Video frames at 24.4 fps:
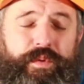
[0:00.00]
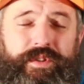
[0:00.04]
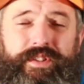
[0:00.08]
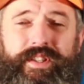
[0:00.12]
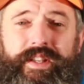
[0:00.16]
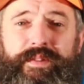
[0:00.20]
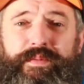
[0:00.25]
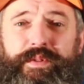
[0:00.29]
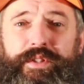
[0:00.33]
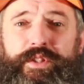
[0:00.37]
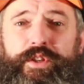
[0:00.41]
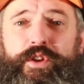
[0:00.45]
was
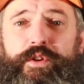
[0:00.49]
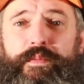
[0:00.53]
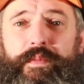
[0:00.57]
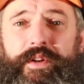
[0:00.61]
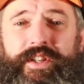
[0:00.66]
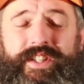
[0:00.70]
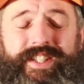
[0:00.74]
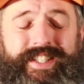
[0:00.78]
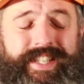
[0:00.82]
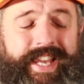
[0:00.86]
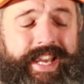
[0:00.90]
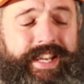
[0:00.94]
there was too
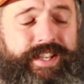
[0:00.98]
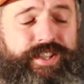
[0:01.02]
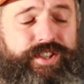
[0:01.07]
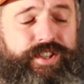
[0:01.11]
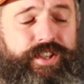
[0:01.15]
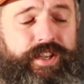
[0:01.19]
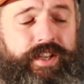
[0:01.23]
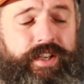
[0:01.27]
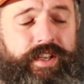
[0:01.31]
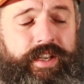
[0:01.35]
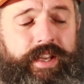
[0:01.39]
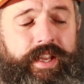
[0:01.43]
much
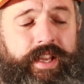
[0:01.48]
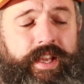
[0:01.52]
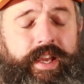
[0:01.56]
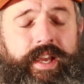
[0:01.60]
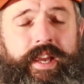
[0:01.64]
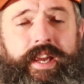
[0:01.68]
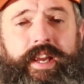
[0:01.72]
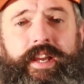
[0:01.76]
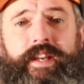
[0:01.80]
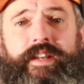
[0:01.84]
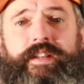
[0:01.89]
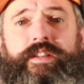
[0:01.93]
tension
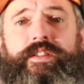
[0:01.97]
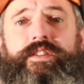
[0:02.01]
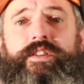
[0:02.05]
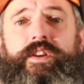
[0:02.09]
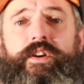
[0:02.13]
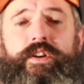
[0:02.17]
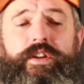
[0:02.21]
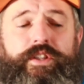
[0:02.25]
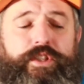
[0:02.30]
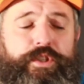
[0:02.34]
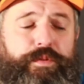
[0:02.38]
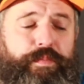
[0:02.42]
in the
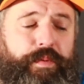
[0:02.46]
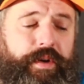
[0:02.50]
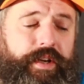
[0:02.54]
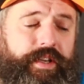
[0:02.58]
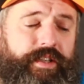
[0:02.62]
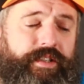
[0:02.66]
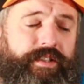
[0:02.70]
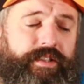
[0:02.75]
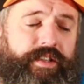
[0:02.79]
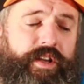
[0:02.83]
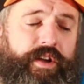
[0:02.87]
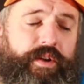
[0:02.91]
side
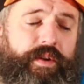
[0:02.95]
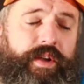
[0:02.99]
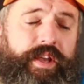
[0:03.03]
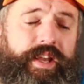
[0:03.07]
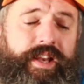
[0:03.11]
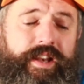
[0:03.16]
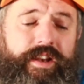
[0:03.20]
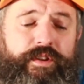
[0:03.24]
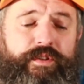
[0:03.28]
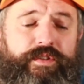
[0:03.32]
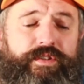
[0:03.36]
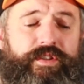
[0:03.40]
springs, so
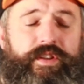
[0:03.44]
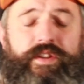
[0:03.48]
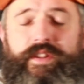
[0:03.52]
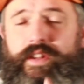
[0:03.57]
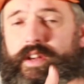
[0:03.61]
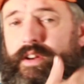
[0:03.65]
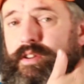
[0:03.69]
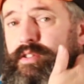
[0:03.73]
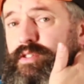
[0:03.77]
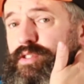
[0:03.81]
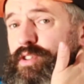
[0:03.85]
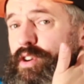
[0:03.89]
he loosened
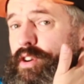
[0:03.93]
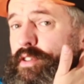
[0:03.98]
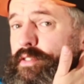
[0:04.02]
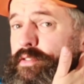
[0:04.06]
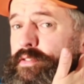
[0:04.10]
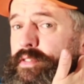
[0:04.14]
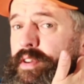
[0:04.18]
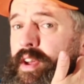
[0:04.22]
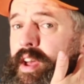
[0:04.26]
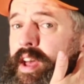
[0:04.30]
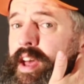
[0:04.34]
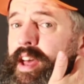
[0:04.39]
those
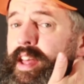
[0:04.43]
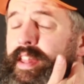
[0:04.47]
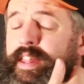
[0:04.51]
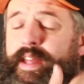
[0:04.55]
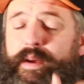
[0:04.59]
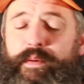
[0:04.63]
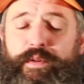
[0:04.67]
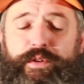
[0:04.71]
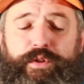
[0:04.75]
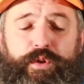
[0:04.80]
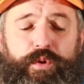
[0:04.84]
off. There was